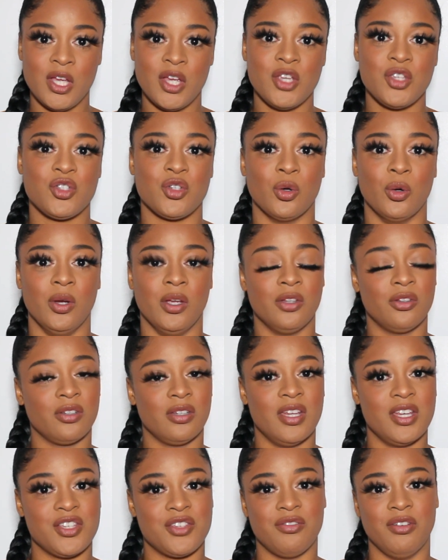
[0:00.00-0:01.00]
So in
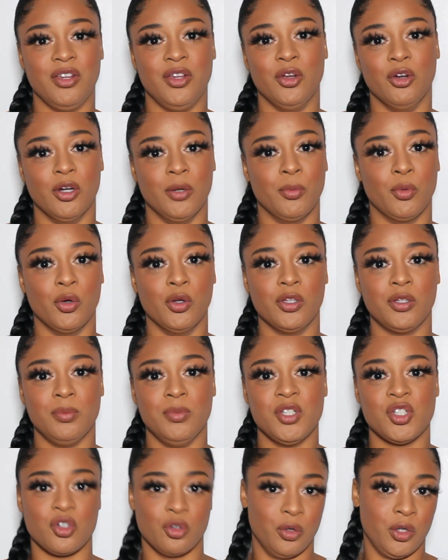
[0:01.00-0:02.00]
today's video, I'm going to be
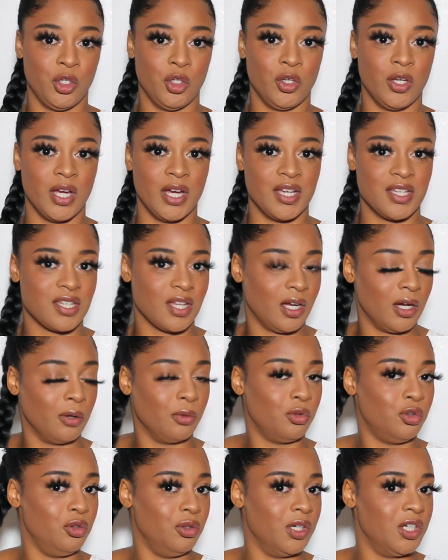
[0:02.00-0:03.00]
showing you guys how
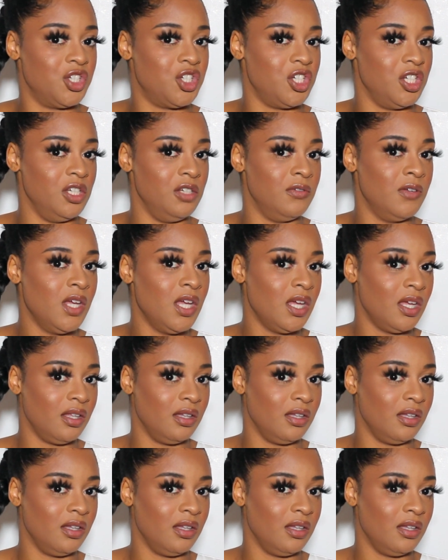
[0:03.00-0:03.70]
to achieve